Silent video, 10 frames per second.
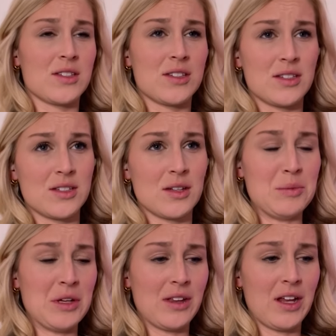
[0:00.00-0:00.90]

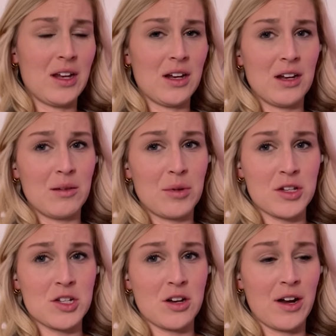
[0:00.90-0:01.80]
simulated
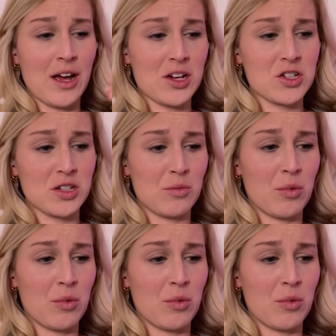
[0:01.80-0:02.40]
because you're not actually